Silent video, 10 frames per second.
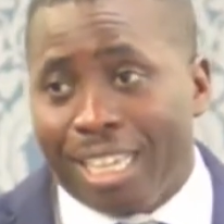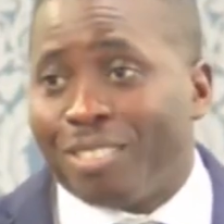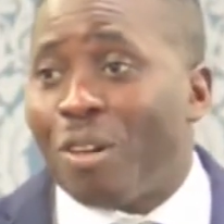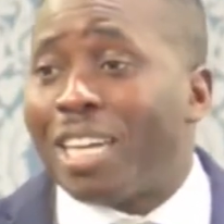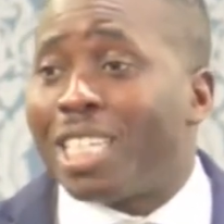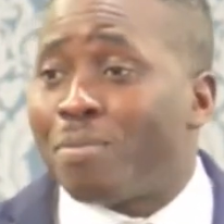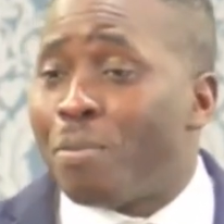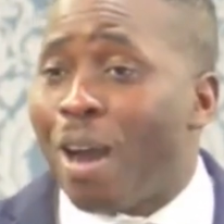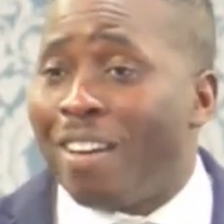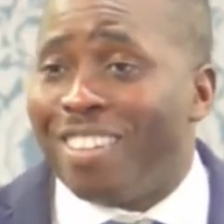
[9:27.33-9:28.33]
What these
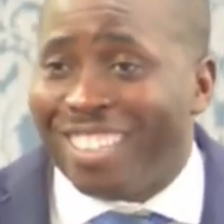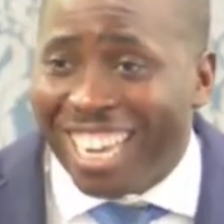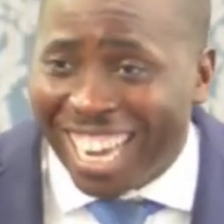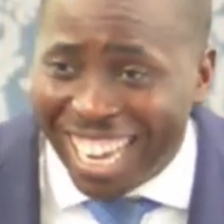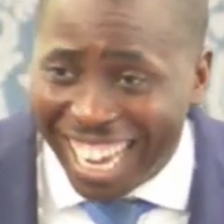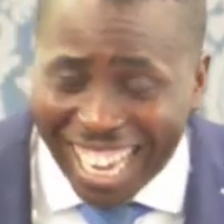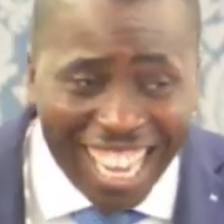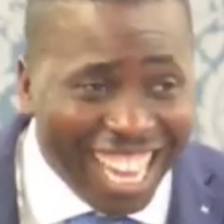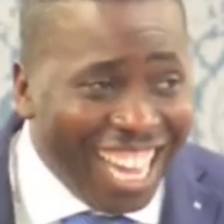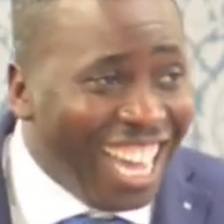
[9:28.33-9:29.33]
people have,
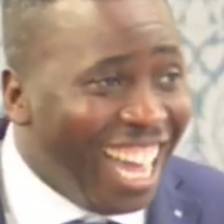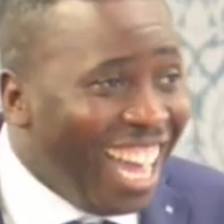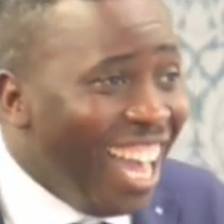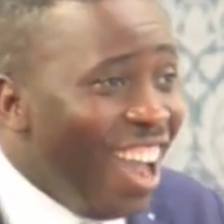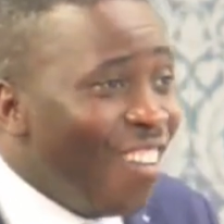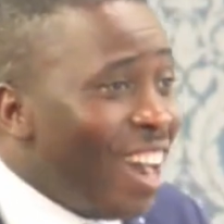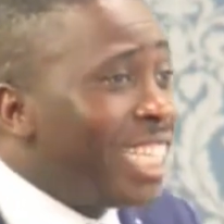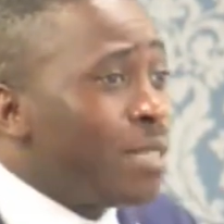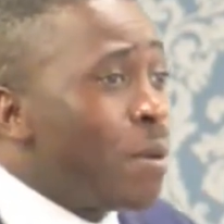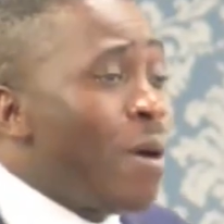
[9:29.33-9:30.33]
what
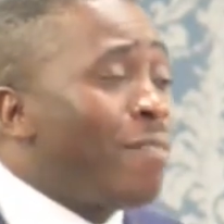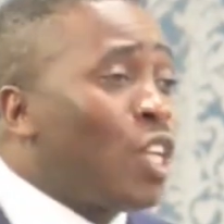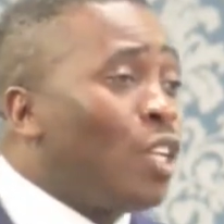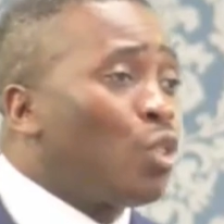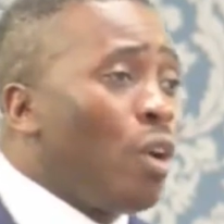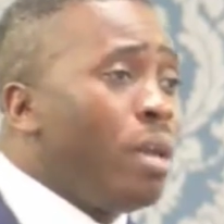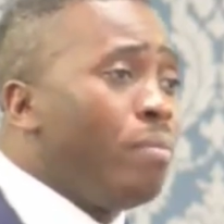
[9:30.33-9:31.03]
these people have done to him.